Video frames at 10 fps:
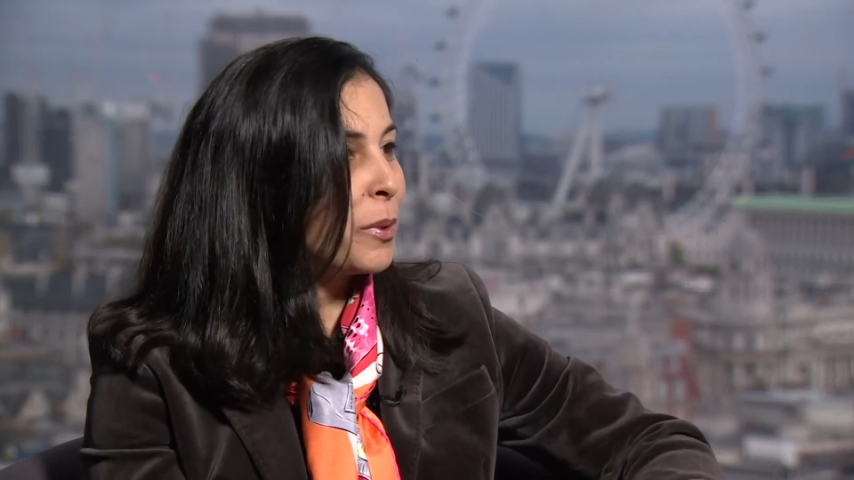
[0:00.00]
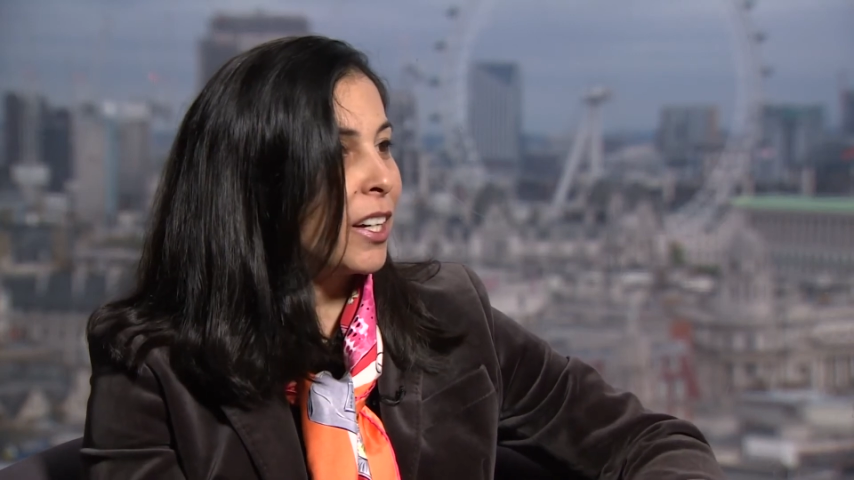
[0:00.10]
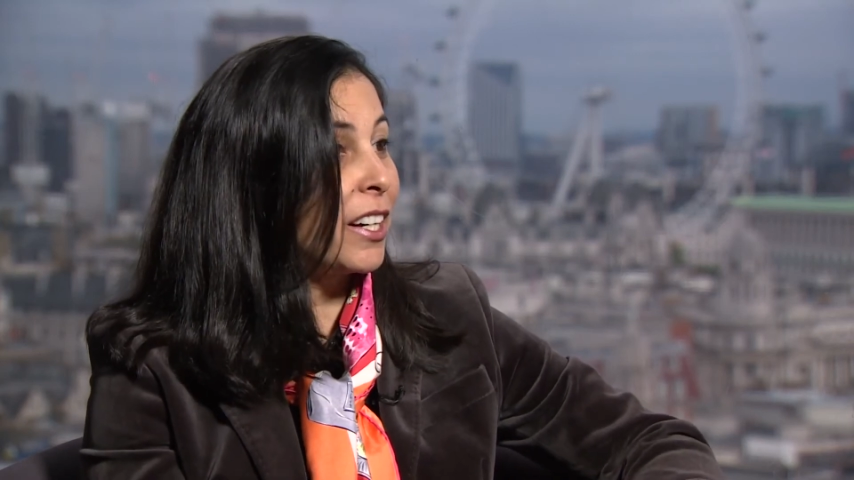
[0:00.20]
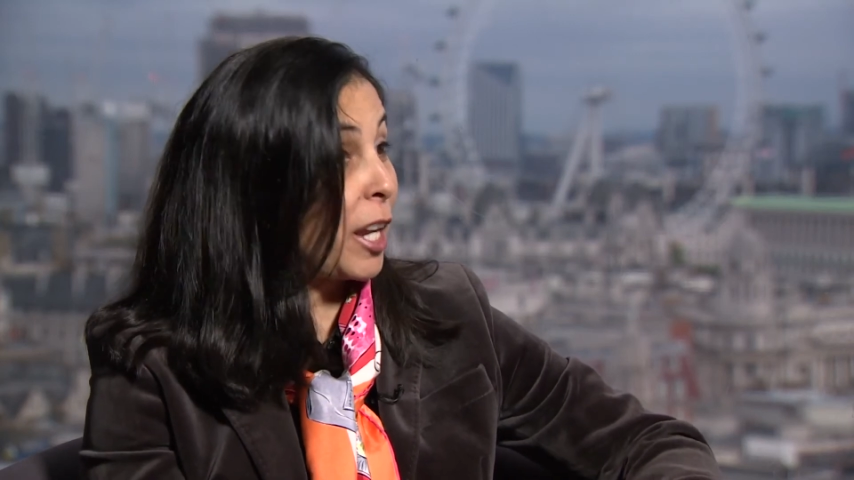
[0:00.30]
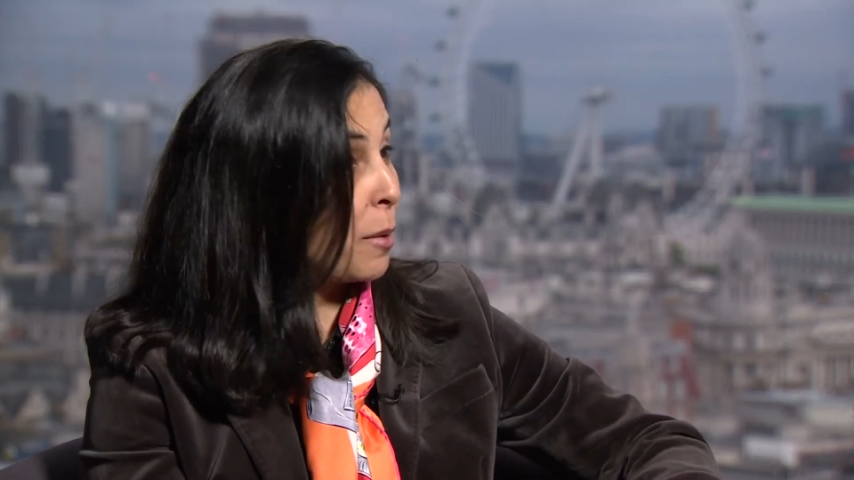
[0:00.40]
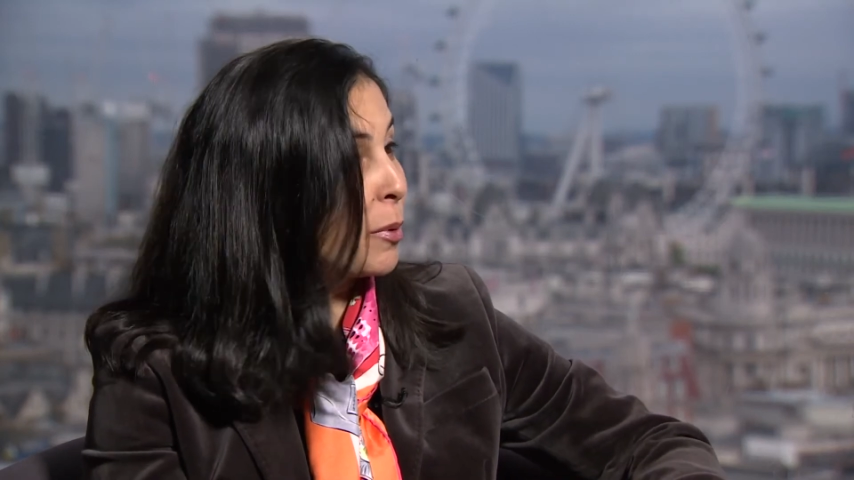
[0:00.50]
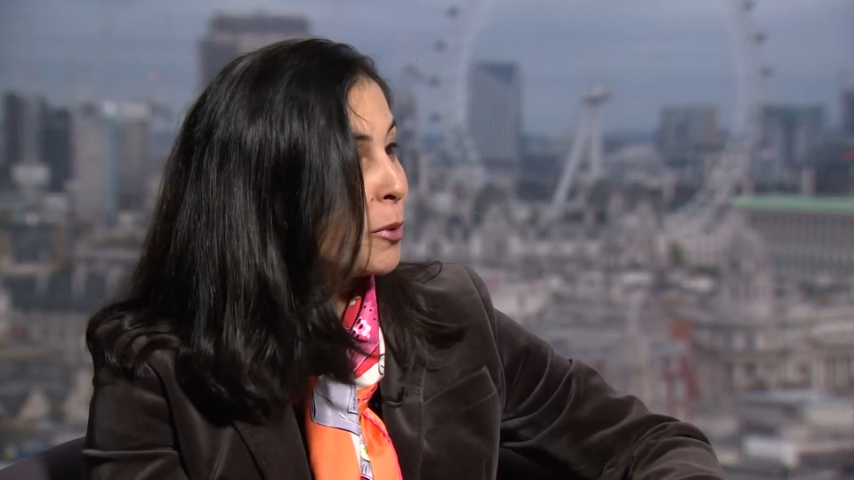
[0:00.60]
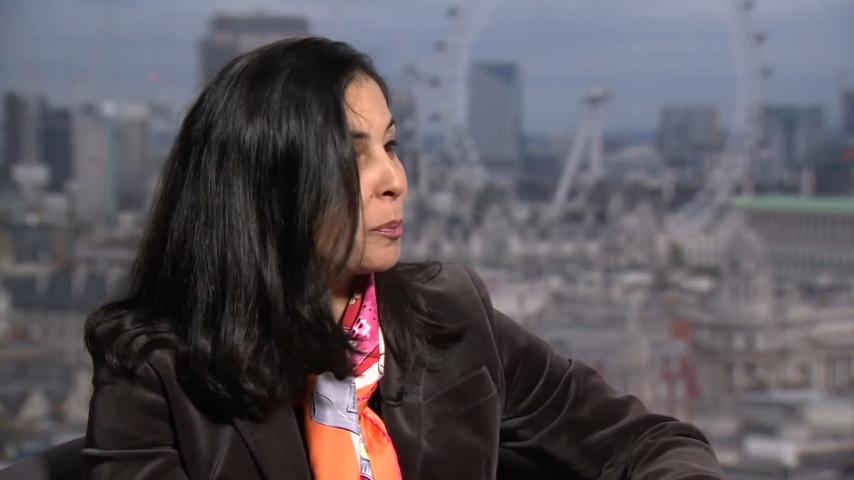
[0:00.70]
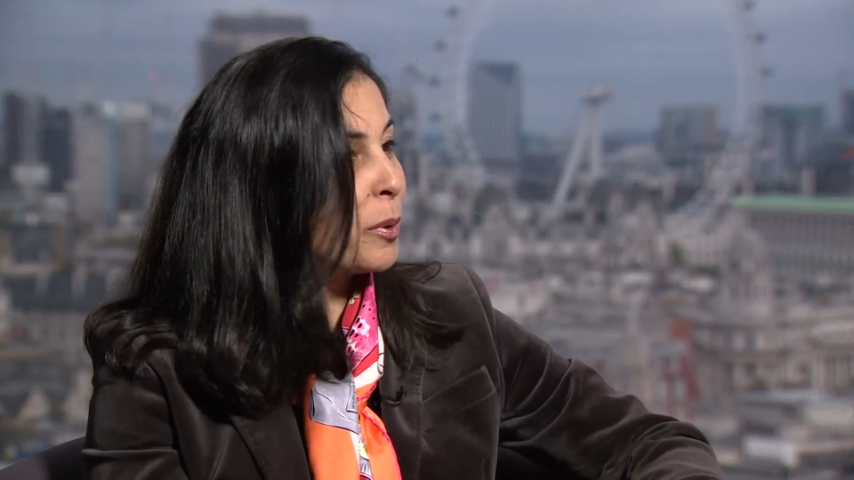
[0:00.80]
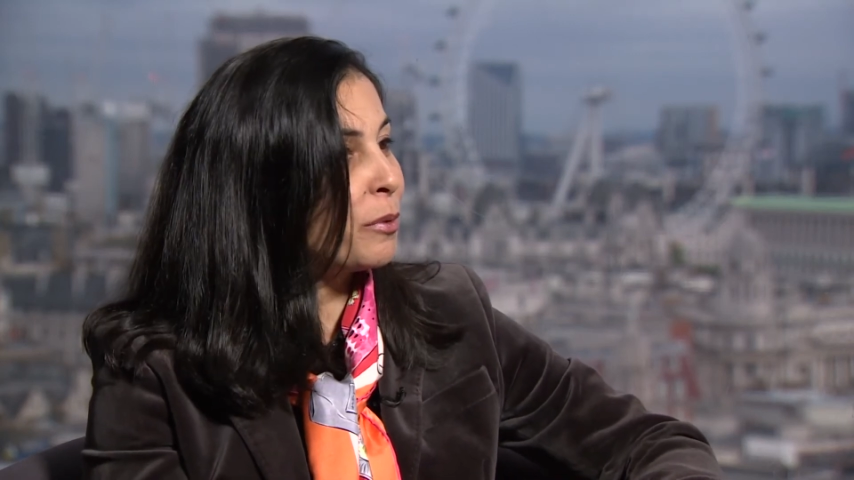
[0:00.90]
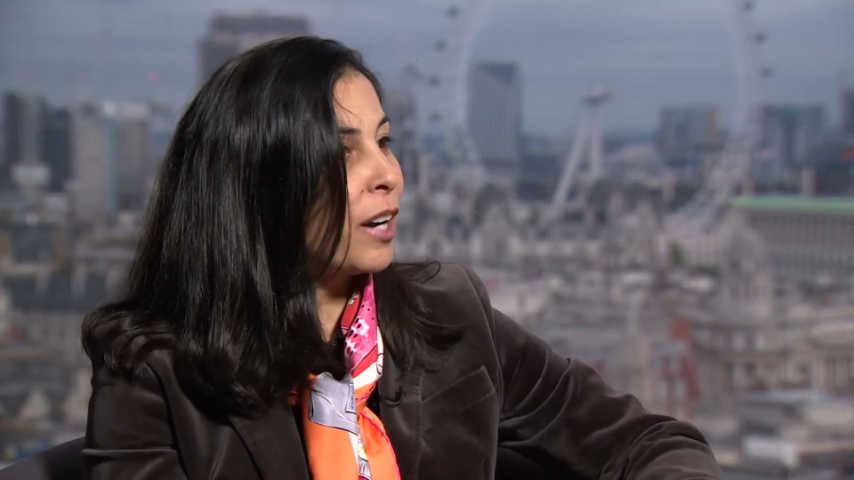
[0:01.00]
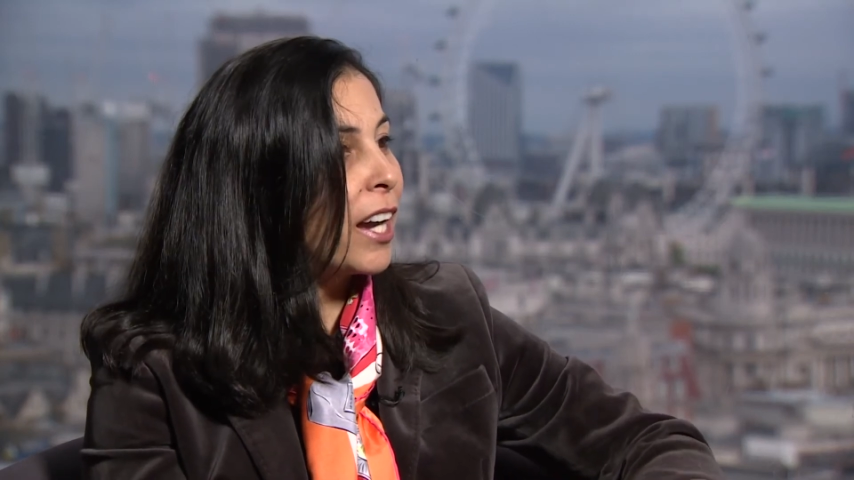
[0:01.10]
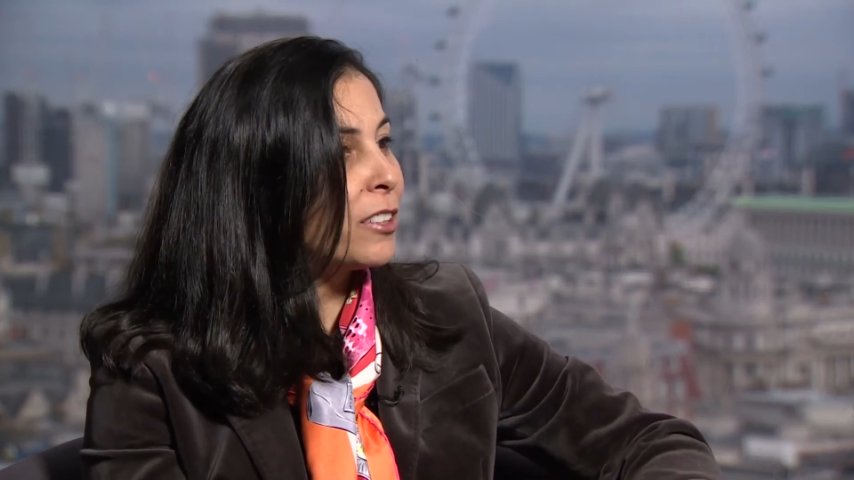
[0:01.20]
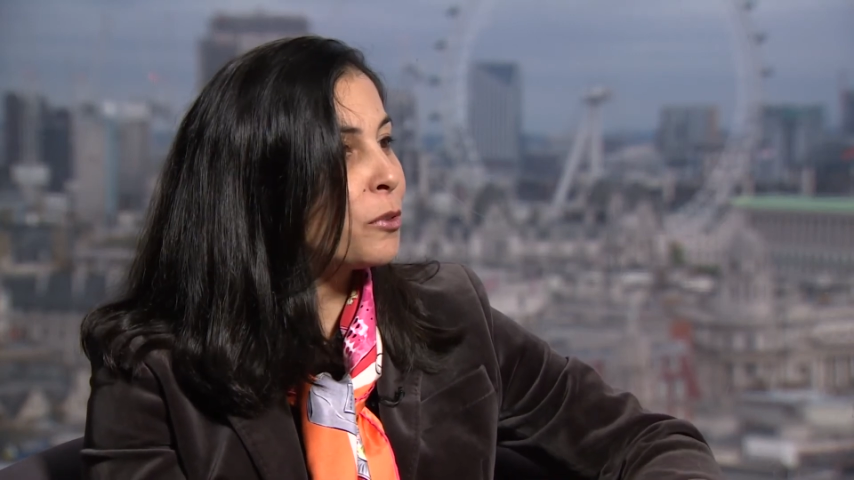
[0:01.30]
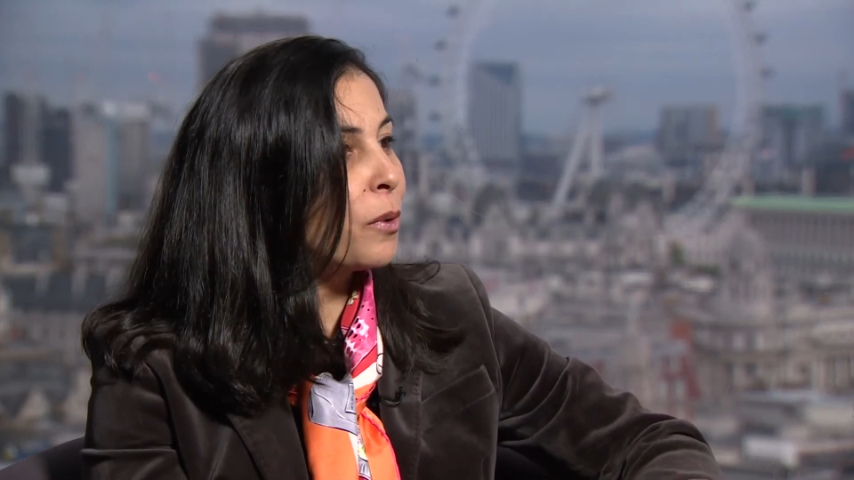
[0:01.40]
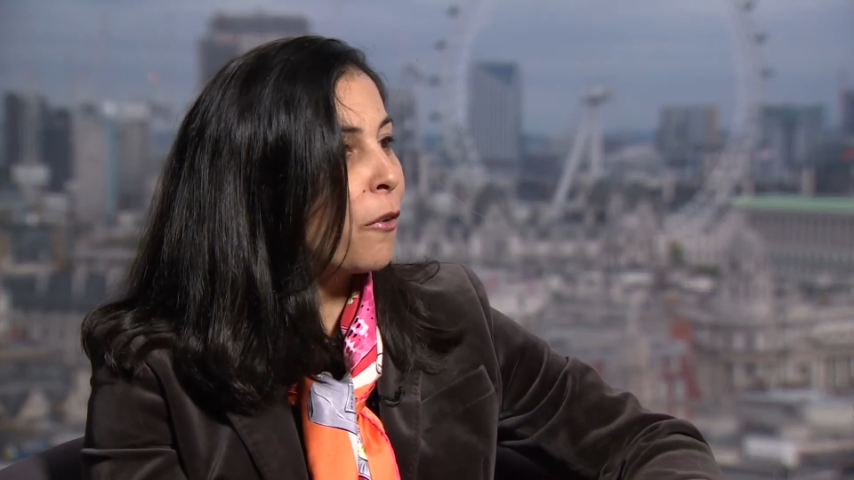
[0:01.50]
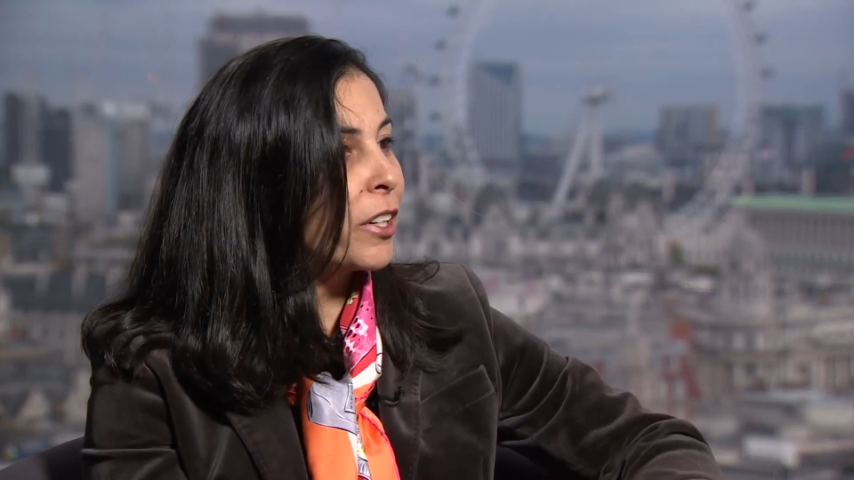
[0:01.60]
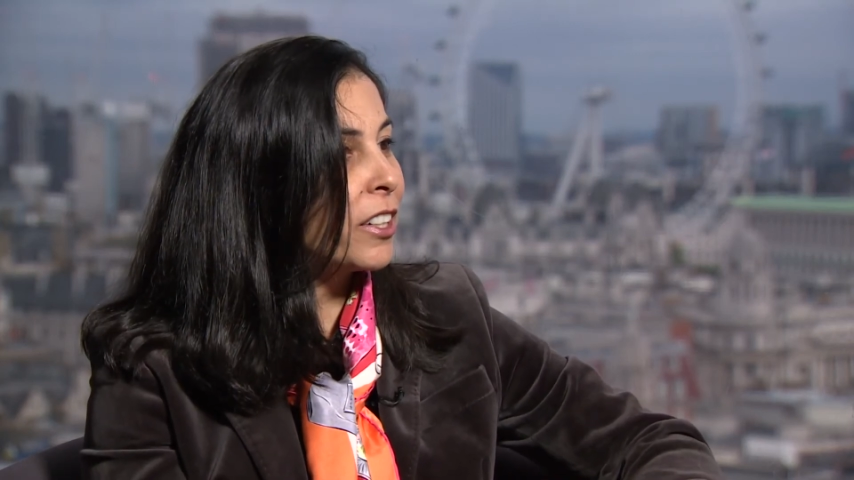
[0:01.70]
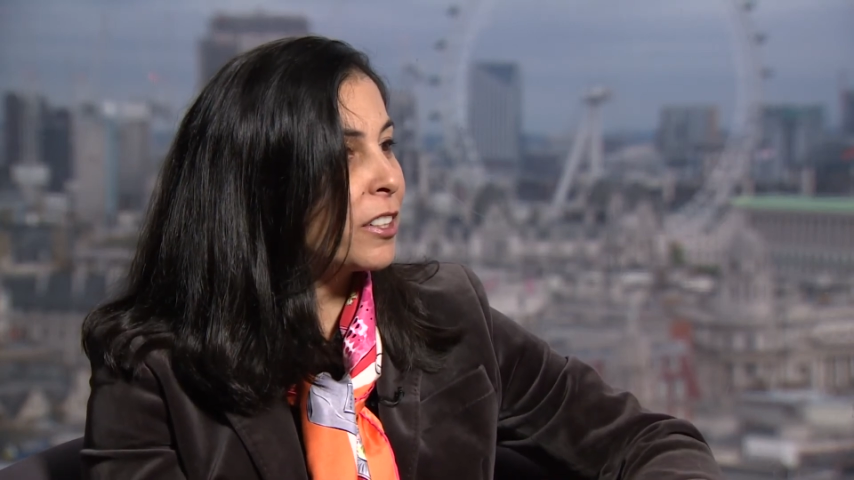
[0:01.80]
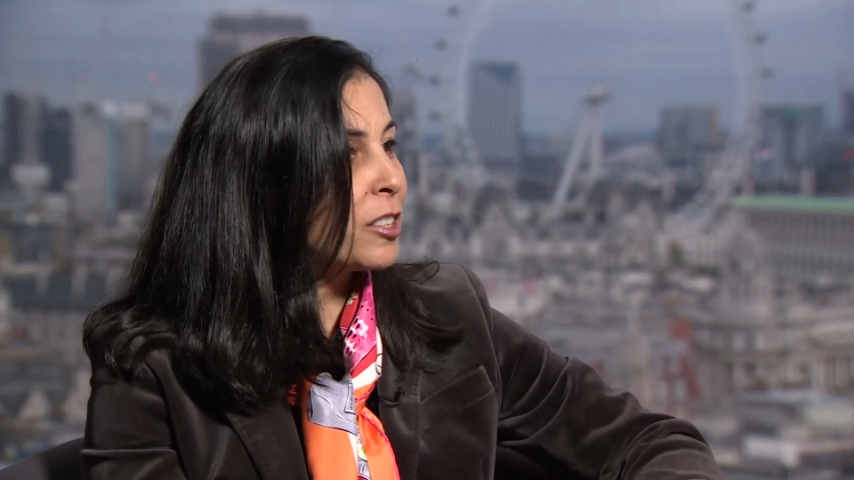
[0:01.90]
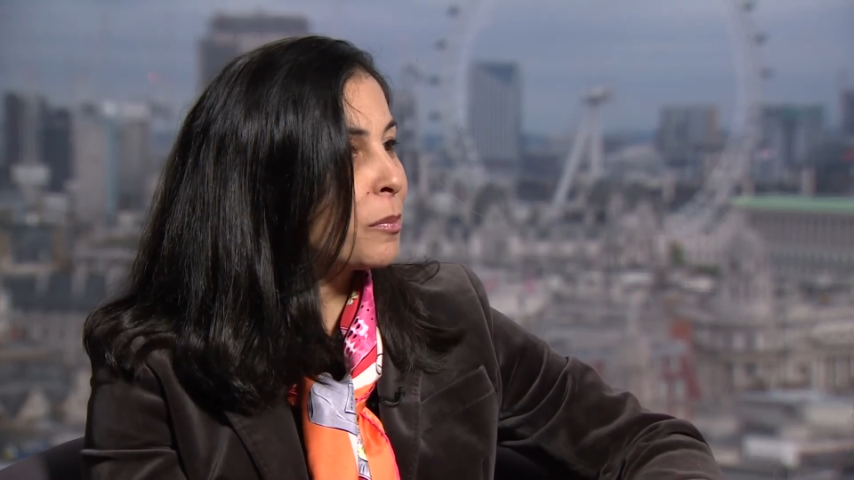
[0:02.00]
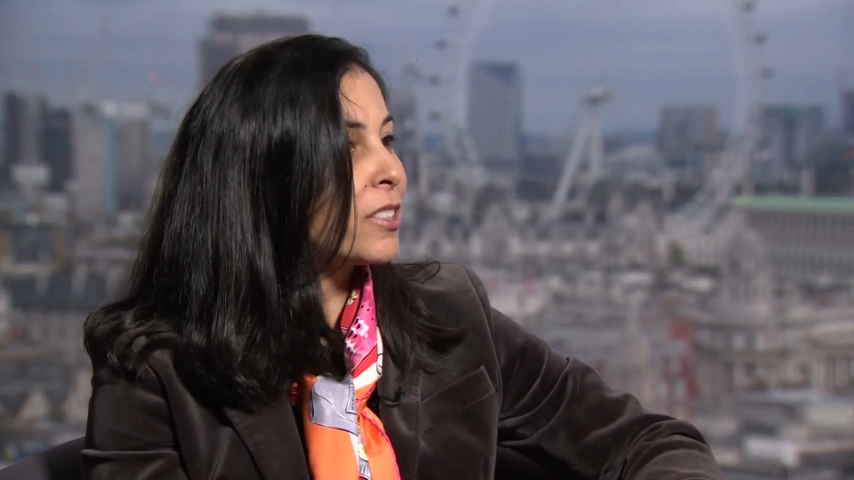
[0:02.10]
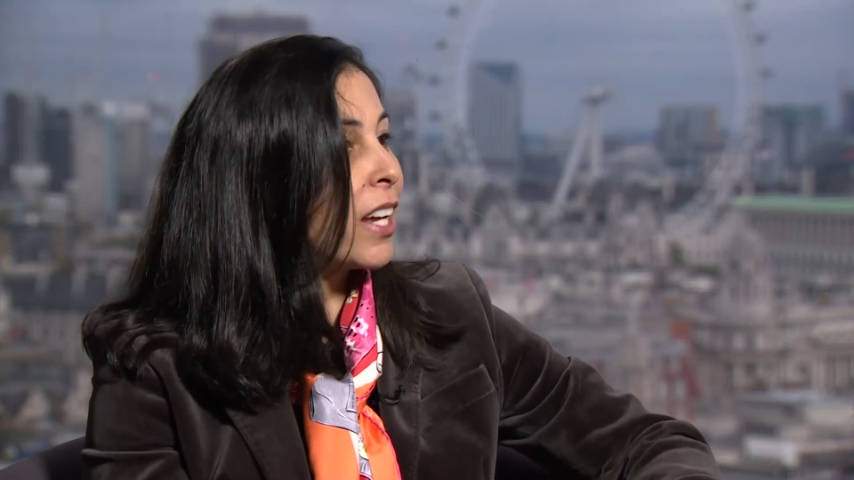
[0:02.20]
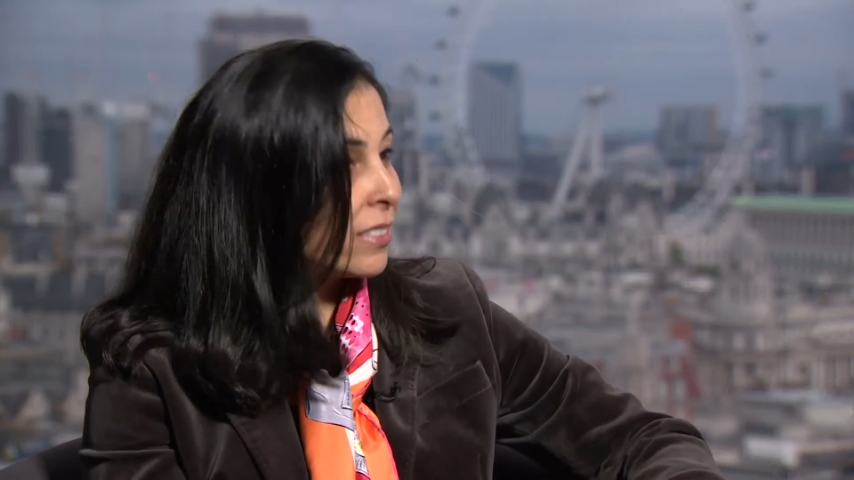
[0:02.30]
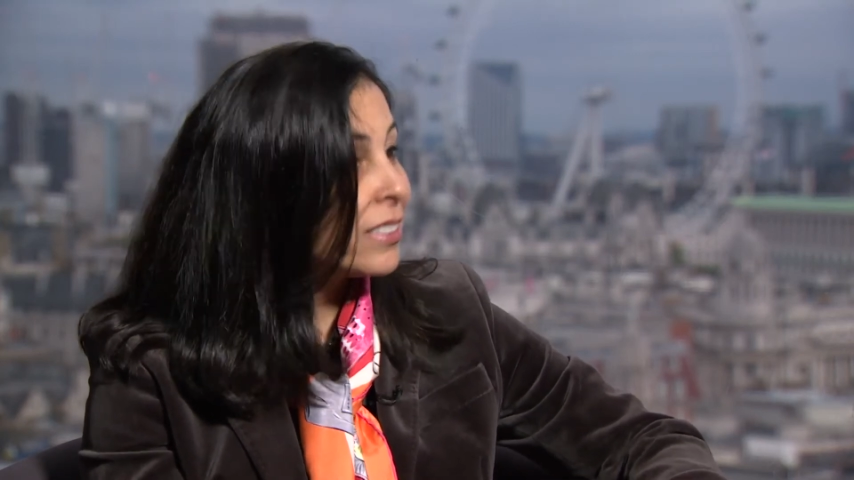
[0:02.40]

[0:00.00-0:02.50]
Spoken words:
we are able to provide to our customers that